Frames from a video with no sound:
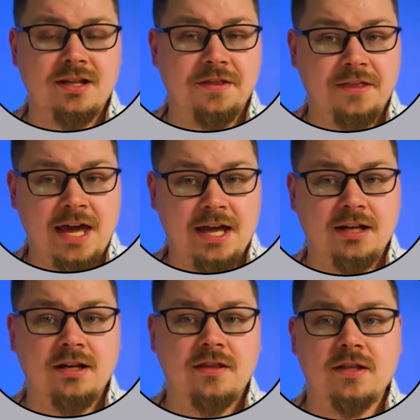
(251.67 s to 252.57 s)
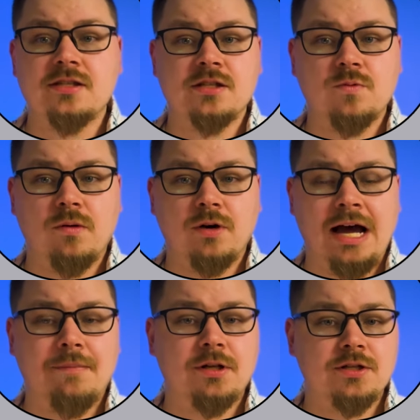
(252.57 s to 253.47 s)
then this is what will
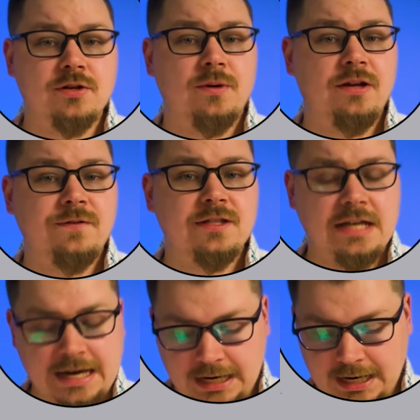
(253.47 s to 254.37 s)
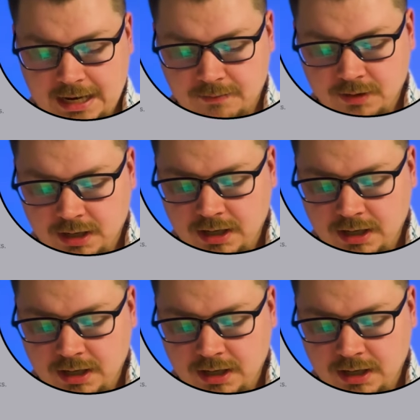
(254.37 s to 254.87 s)
happen. So if it's eight A M,